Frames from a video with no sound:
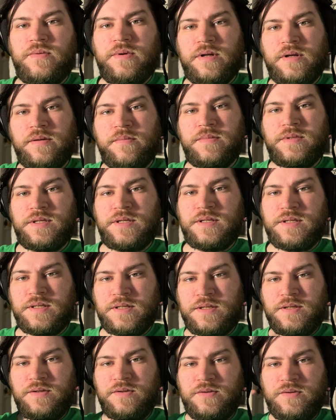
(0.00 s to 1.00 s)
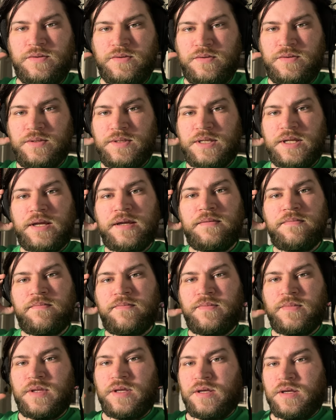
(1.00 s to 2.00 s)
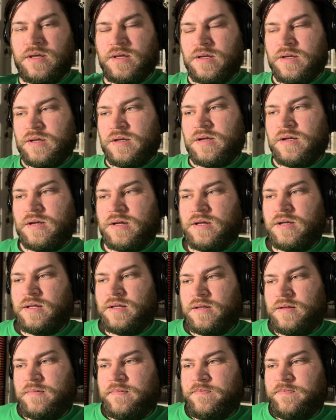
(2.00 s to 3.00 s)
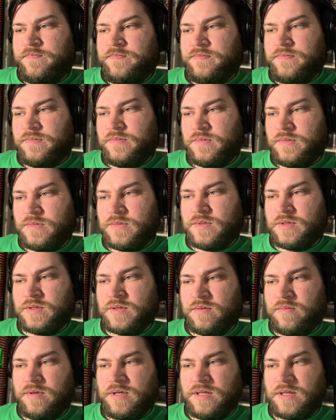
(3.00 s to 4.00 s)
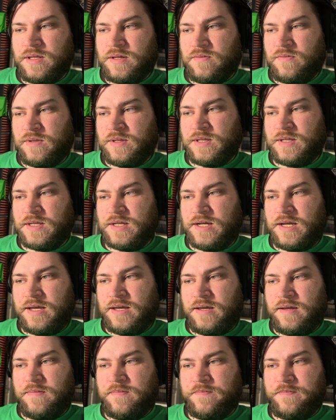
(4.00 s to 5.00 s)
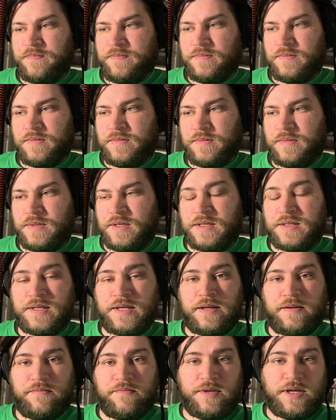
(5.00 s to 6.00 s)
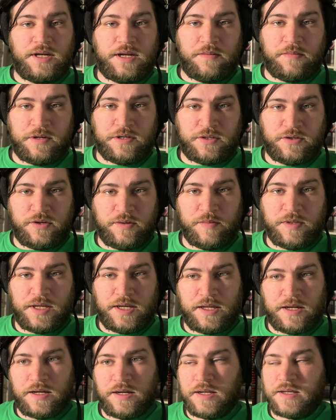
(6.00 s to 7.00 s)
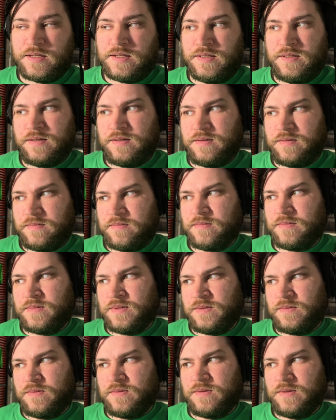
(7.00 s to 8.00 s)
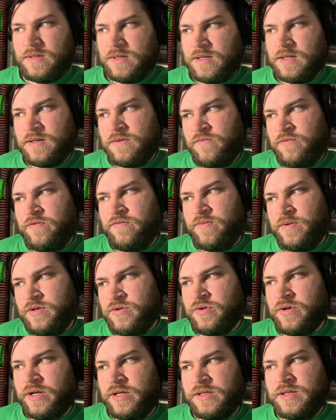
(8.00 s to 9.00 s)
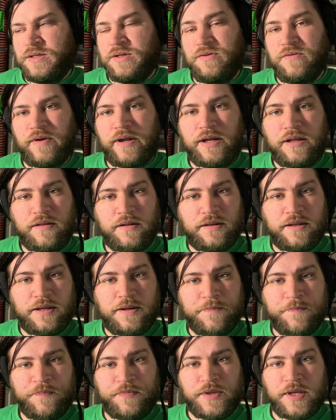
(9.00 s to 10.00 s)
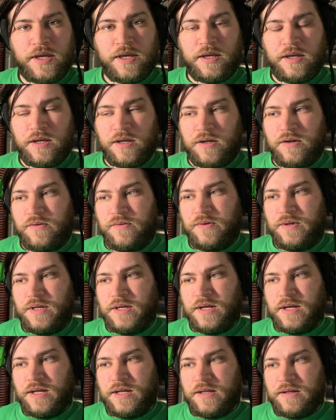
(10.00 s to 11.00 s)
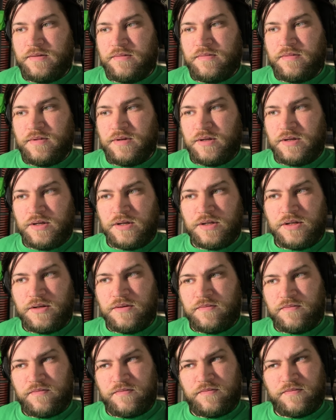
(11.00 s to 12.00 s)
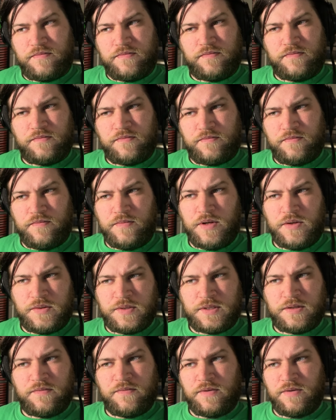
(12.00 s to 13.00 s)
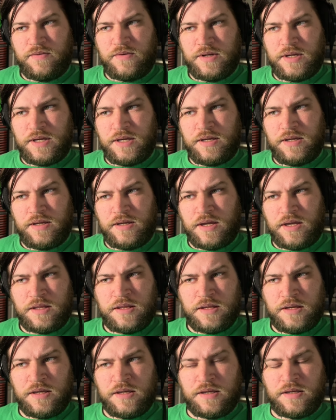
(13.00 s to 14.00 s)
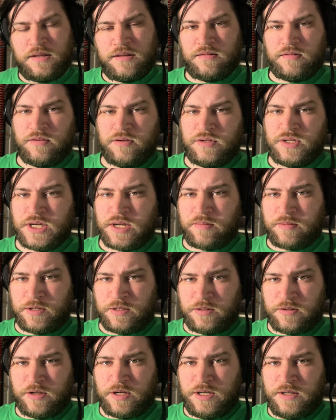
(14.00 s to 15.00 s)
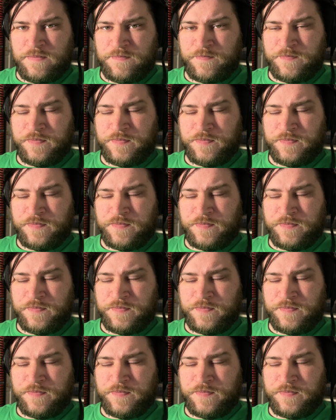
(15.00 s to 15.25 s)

welcome to Tuesday. Um, so the big thing with today is that me and Amber streamed again, as we've been trying to do regularly. We got a good most of the way, I think, through chapter 3,